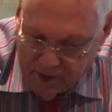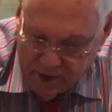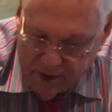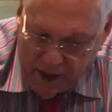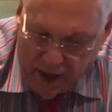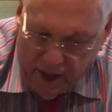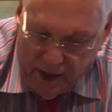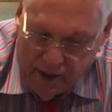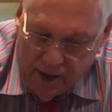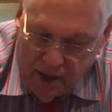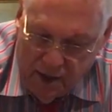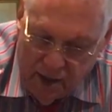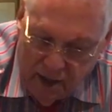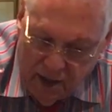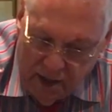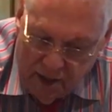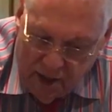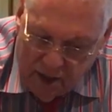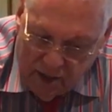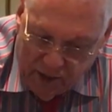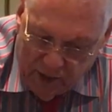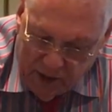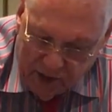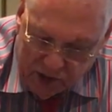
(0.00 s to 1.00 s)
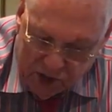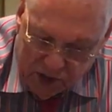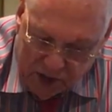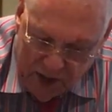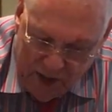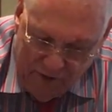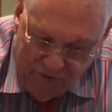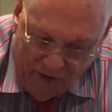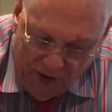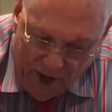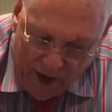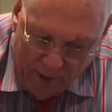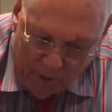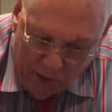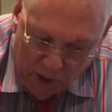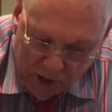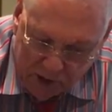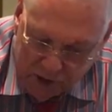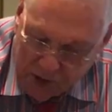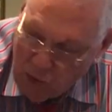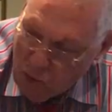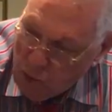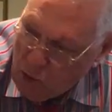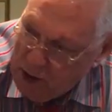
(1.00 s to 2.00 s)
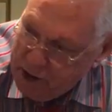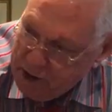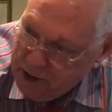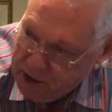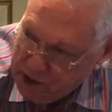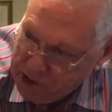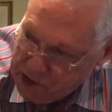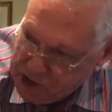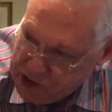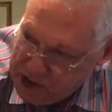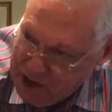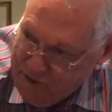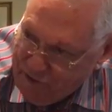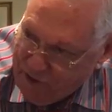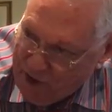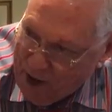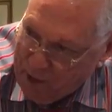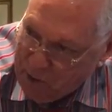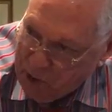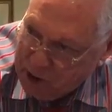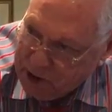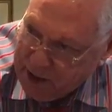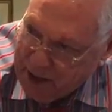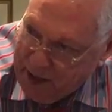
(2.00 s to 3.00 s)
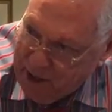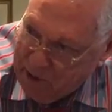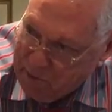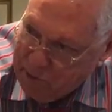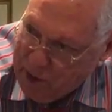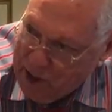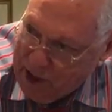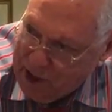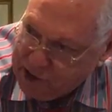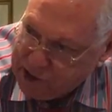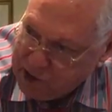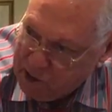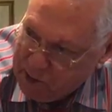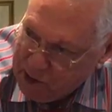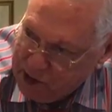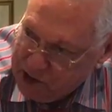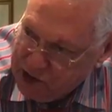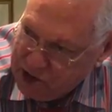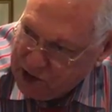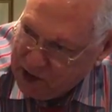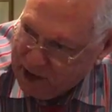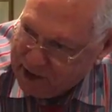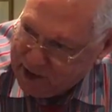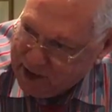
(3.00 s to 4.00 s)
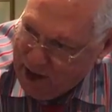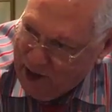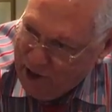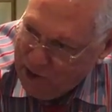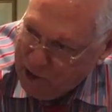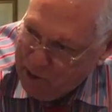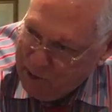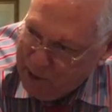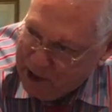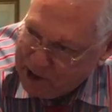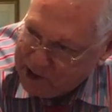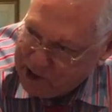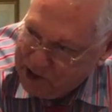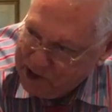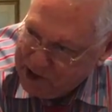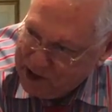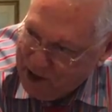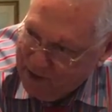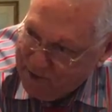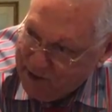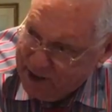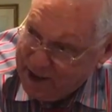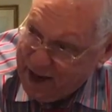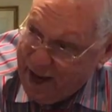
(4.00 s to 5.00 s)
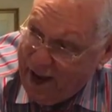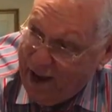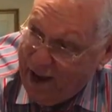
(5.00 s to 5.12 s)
that the C fibers, one little C fiber can't possibly shut down the message of an